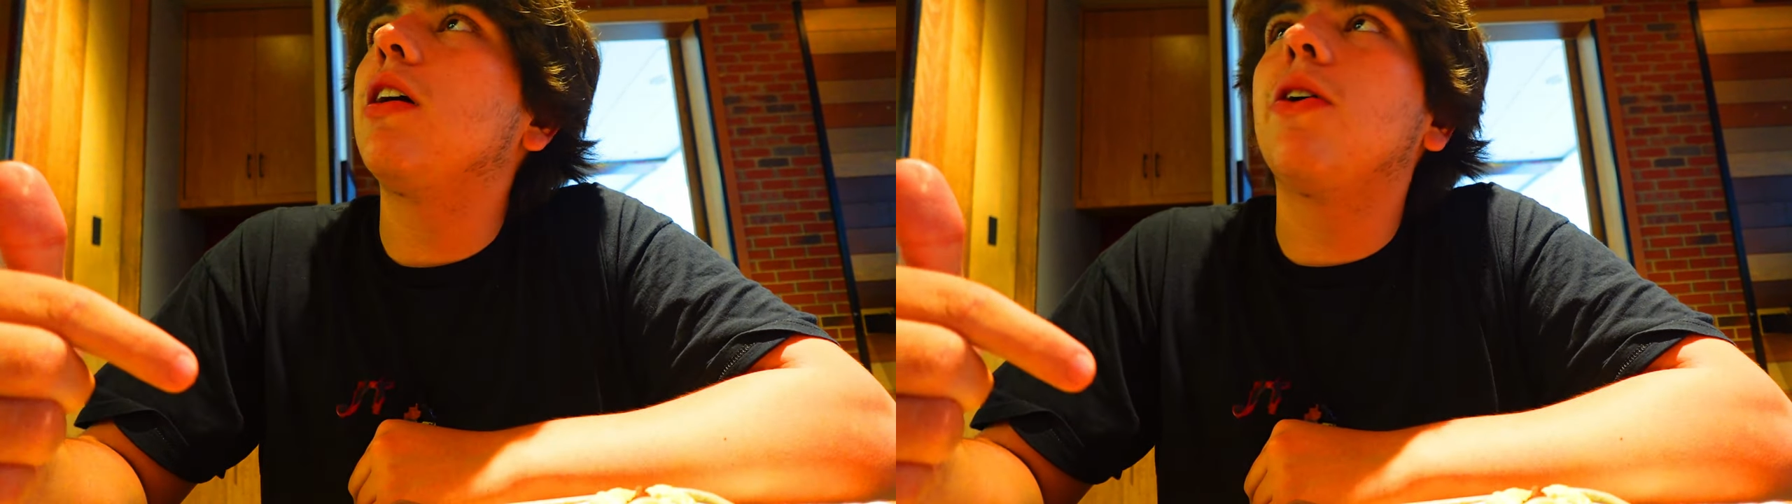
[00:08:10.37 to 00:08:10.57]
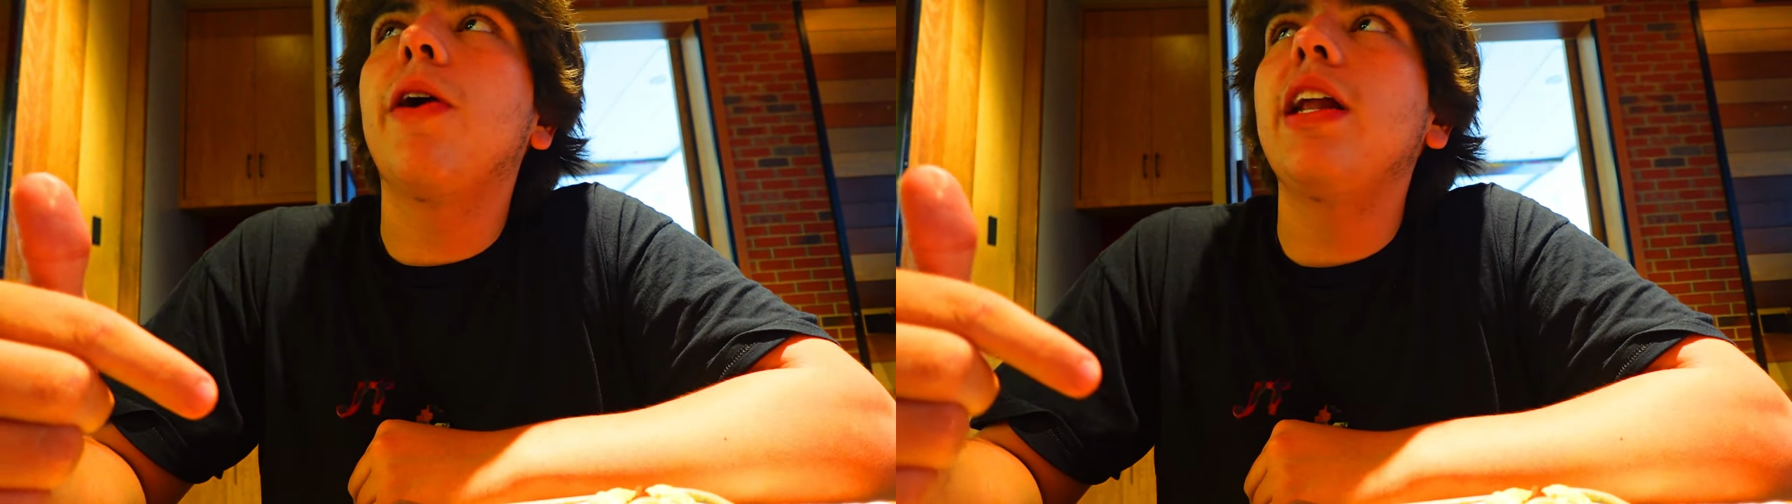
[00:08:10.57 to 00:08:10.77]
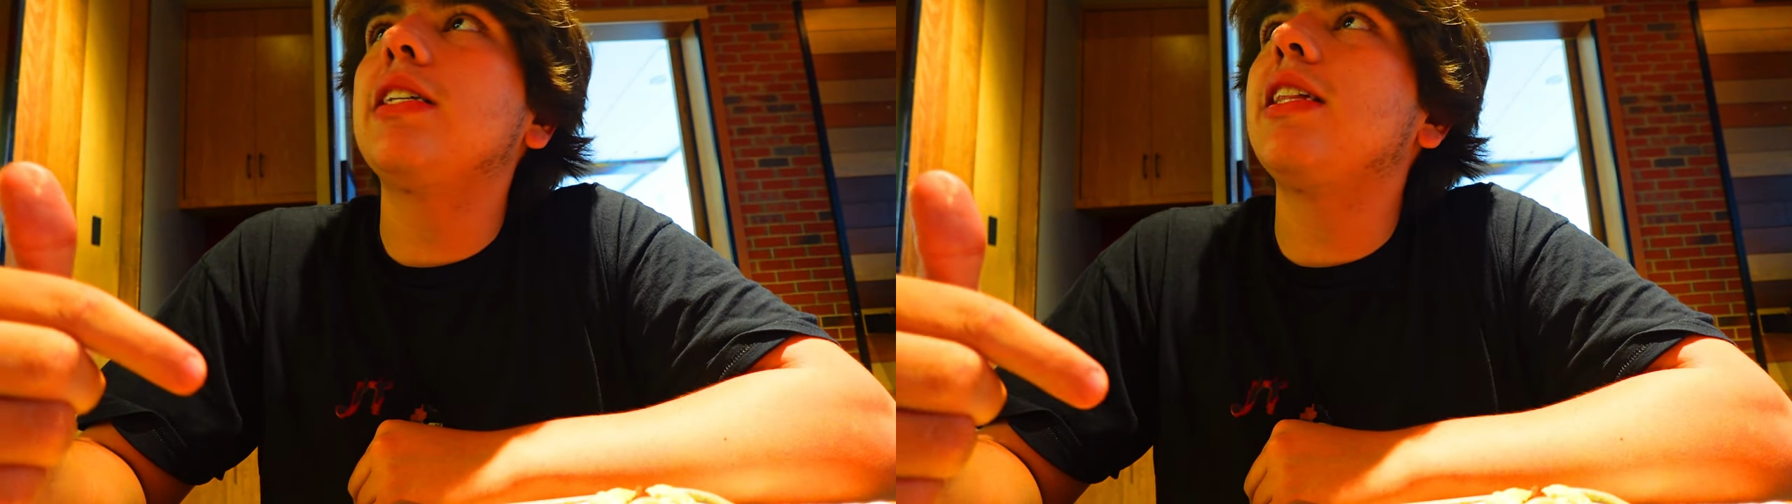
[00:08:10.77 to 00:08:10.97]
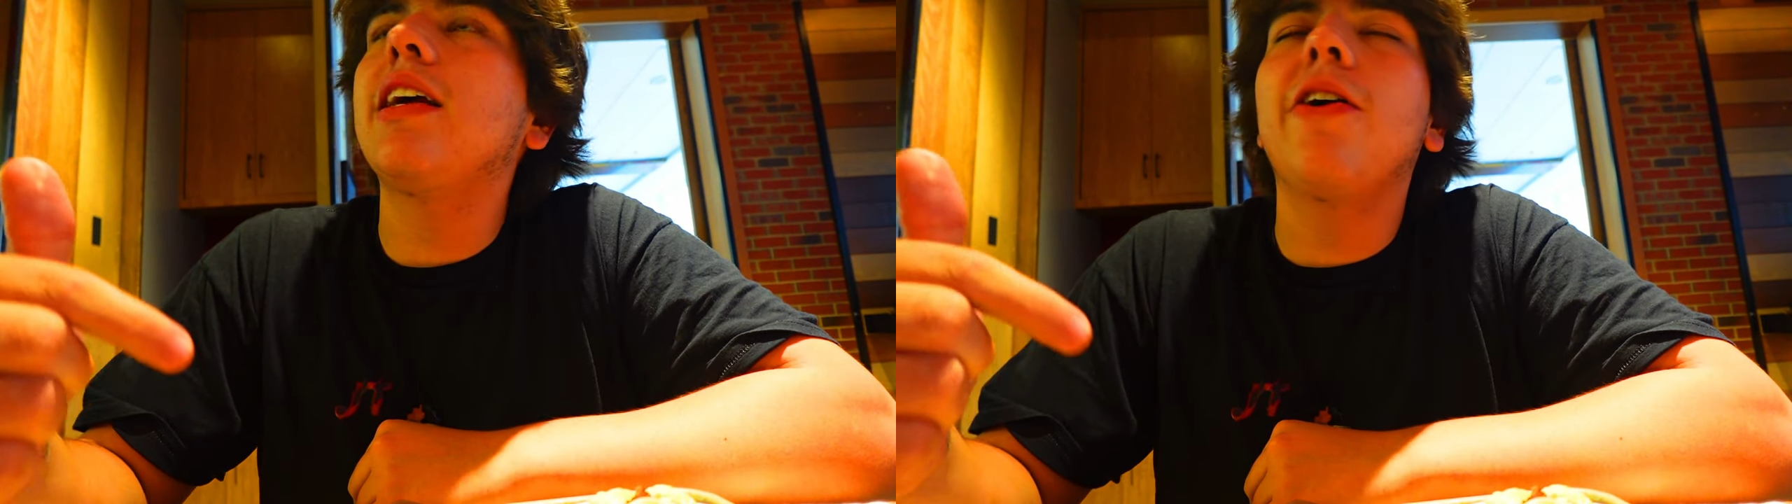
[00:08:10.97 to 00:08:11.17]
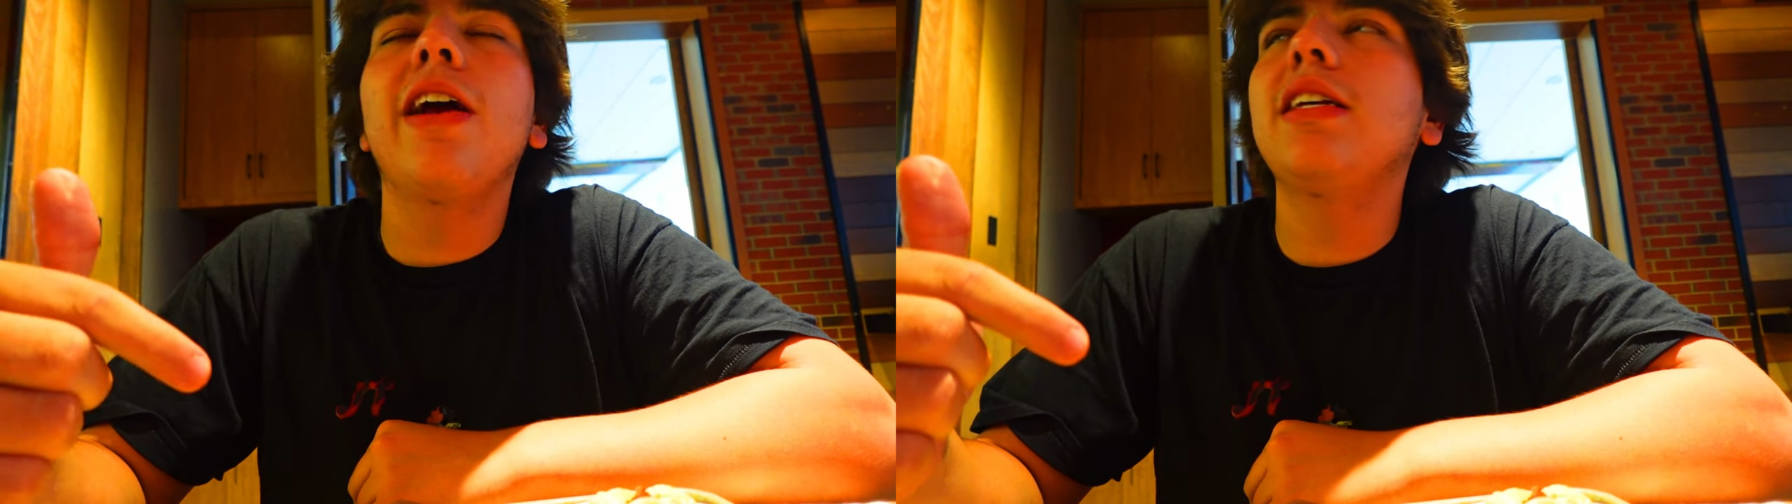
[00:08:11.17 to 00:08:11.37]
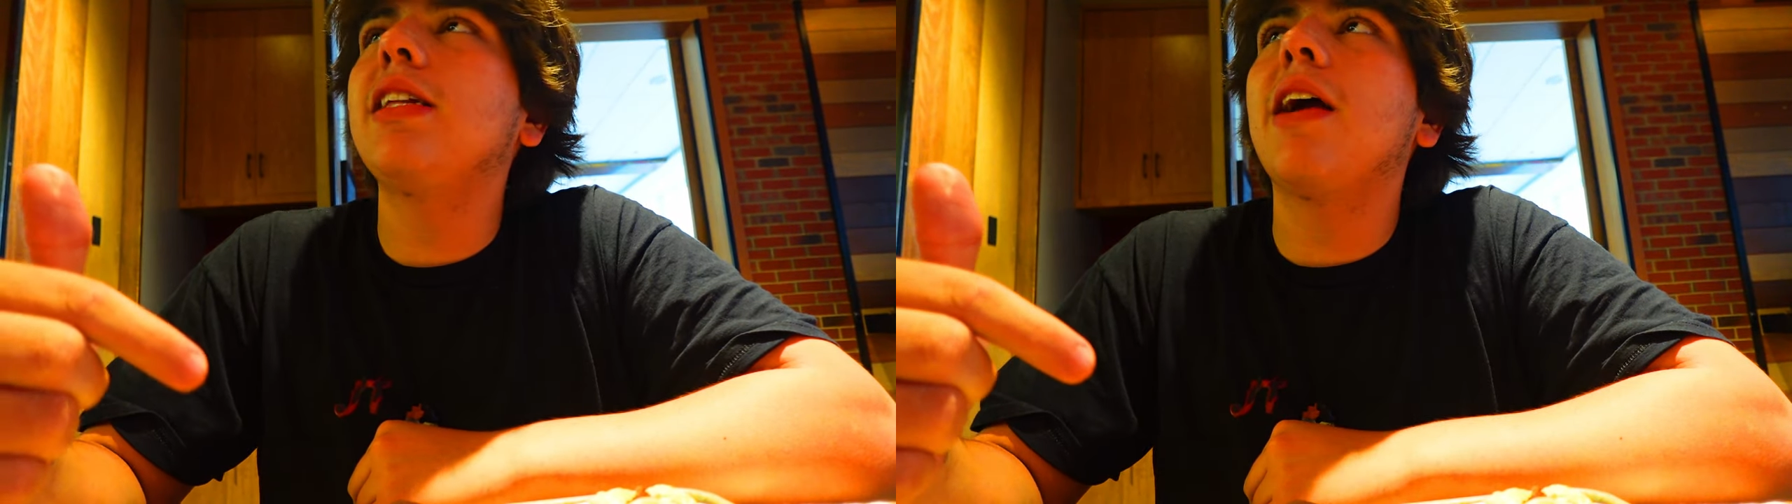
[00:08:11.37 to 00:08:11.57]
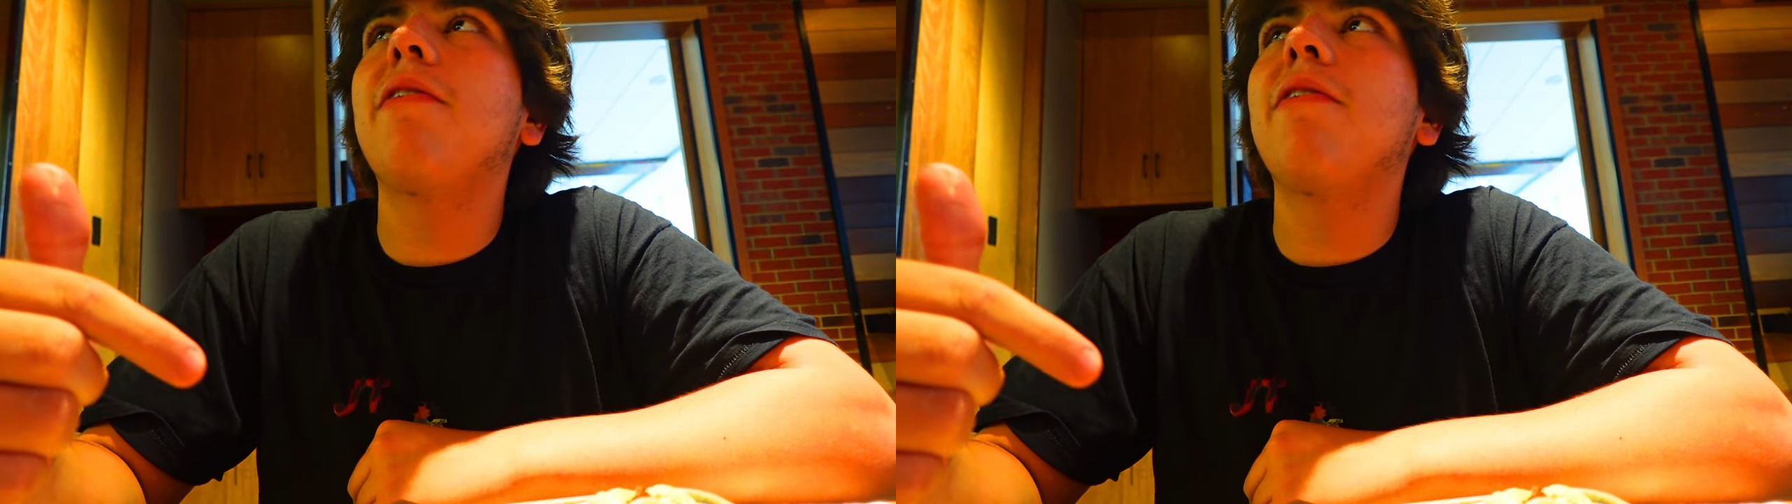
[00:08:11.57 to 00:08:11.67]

greatest thing I've